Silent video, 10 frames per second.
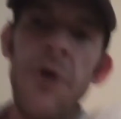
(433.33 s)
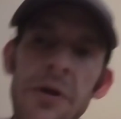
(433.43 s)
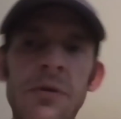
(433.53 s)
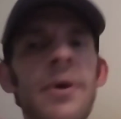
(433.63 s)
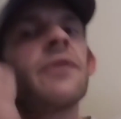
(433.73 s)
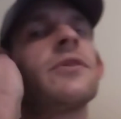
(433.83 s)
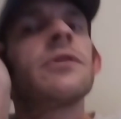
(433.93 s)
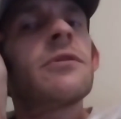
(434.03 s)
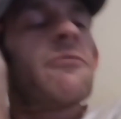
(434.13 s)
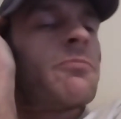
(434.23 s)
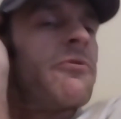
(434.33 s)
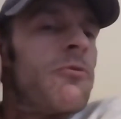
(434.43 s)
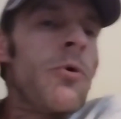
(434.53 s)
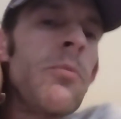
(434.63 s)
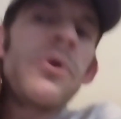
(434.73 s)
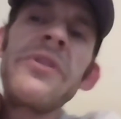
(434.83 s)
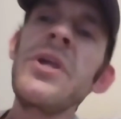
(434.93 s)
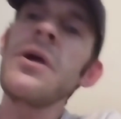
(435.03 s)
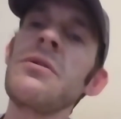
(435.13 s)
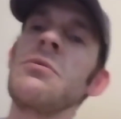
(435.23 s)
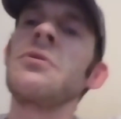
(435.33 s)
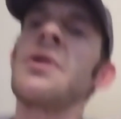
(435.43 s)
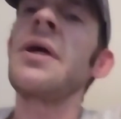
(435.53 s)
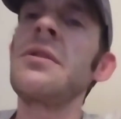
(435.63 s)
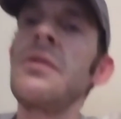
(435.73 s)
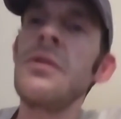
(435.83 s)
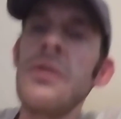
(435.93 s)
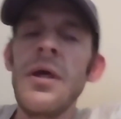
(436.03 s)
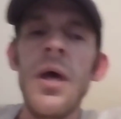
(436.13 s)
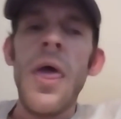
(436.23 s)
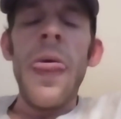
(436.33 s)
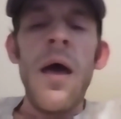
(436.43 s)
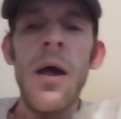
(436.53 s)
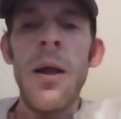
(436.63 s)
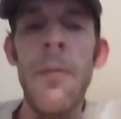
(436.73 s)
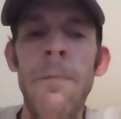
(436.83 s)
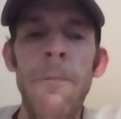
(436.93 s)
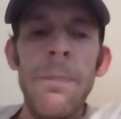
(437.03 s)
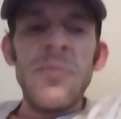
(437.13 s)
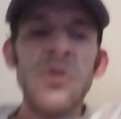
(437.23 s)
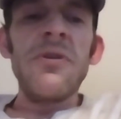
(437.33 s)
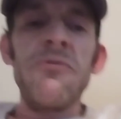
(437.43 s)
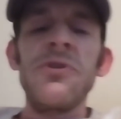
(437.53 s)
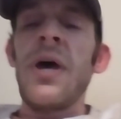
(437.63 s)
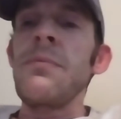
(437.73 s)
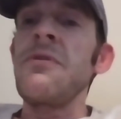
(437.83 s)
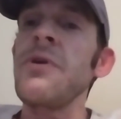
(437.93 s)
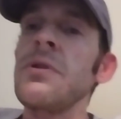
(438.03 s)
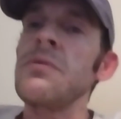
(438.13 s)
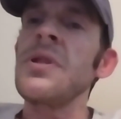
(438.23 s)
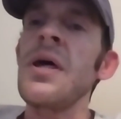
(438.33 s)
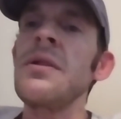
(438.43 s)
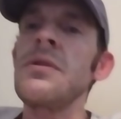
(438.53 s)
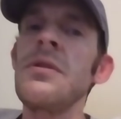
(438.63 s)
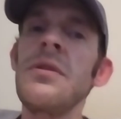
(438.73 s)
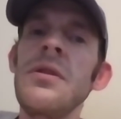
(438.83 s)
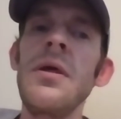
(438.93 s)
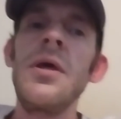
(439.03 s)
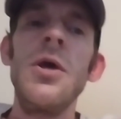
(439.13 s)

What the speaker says: talked about this stuff before, breathing exercises. There's different types of exercises.